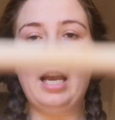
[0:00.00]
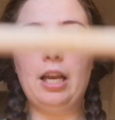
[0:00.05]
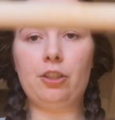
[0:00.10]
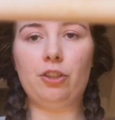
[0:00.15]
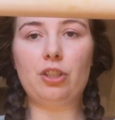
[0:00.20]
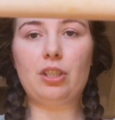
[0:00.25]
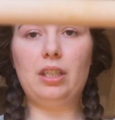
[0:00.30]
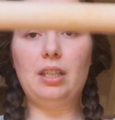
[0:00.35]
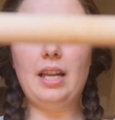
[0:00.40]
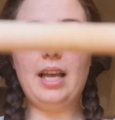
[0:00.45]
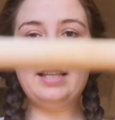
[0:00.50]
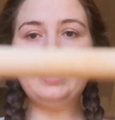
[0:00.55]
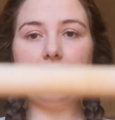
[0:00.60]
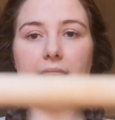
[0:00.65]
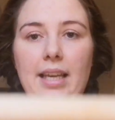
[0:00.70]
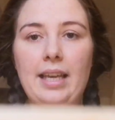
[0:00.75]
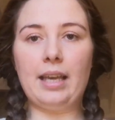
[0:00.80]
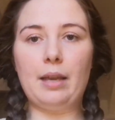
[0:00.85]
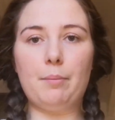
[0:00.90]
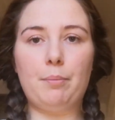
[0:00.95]
and just
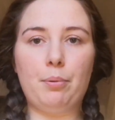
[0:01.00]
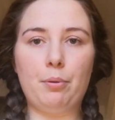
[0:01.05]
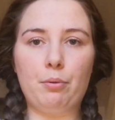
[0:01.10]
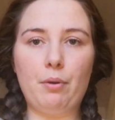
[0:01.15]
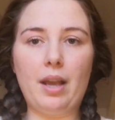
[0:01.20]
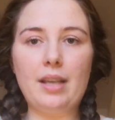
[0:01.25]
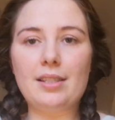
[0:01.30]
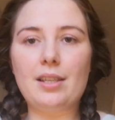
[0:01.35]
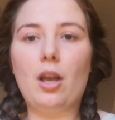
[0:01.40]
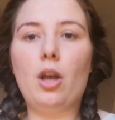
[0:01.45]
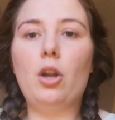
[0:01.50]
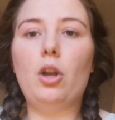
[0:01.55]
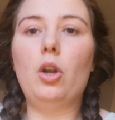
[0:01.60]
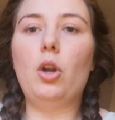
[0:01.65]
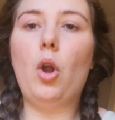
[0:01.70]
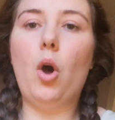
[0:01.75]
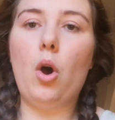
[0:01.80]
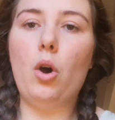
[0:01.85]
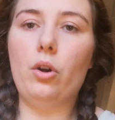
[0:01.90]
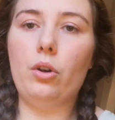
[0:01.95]
letting it press
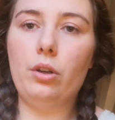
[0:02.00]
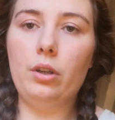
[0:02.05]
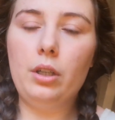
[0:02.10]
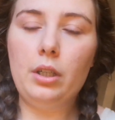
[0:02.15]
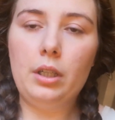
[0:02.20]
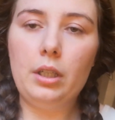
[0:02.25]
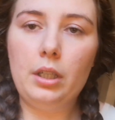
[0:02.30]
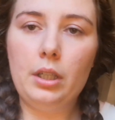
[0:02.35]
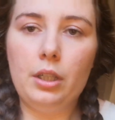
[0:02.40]
along